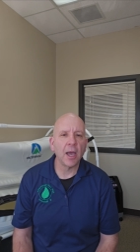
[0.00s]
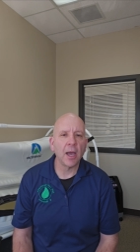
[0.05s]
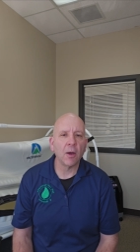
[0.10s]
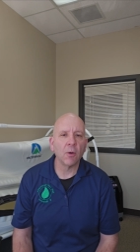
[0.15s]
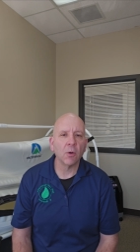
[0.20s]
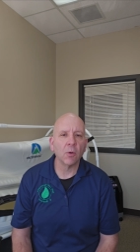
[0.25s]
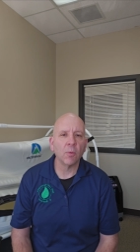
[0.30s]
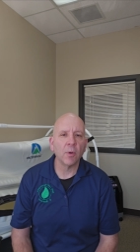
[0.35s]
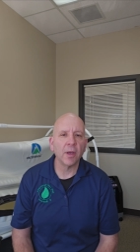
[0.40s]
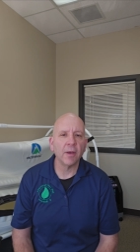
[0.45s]

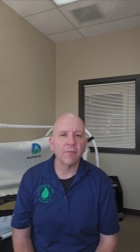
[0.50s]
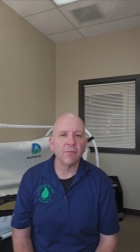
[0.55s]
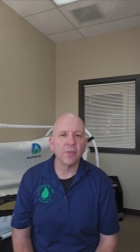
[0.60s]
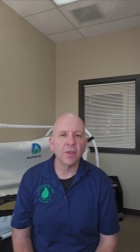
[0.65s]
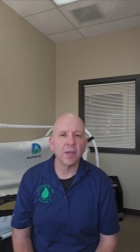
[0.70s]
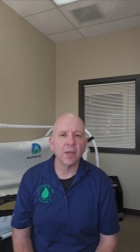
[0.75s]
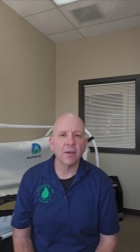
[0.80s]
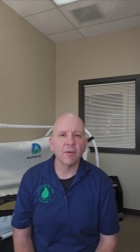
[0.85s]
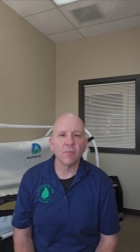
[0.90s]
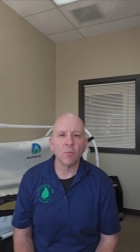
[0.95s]
our way of
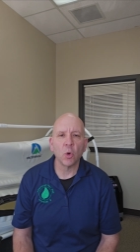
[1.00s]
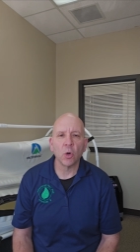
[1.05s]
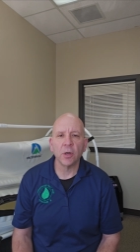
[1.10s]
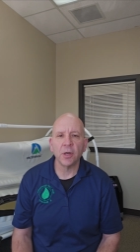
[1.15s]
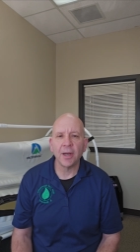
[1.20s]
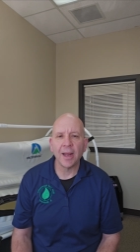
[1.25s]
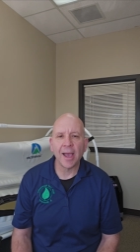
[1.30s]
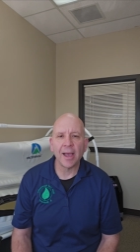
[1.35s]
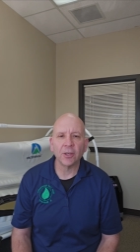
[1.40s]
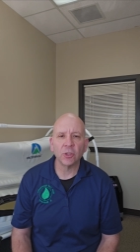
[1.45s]
thinking of
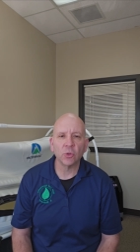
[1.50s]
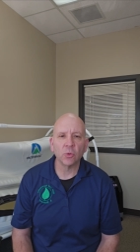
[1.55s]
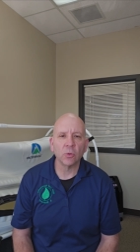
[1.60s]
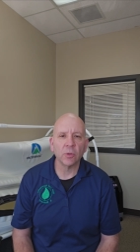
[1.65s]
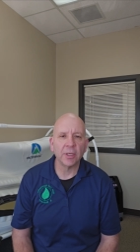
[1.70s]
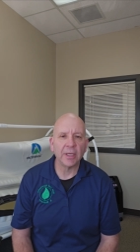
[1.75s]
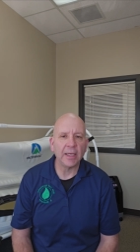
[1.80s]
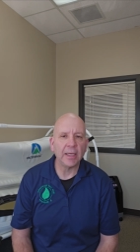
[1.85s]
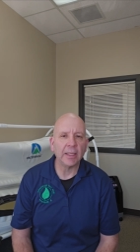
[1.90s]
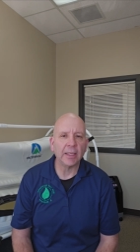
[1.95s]
more
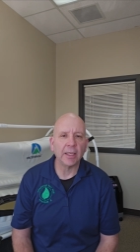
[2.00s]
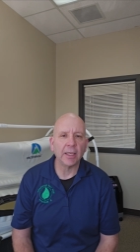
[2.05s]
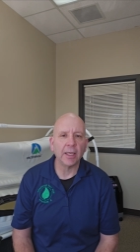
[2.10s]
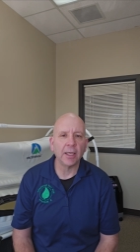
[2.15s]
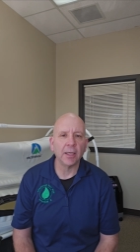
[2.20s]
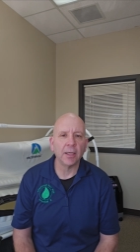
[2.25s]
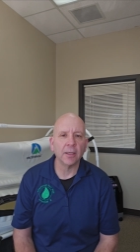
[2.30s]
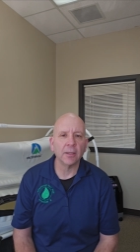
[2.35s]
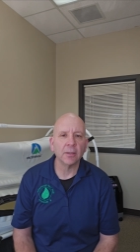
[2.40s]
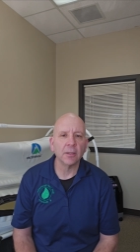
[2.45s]
natural
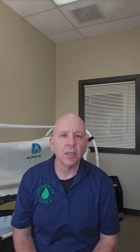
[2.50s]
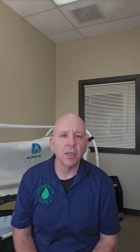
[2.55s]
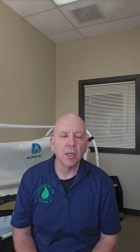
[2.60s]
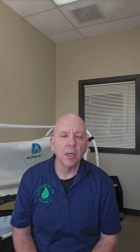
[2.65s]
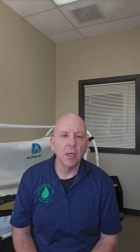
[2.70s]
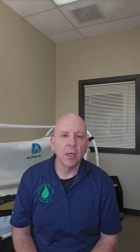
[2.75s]
healing and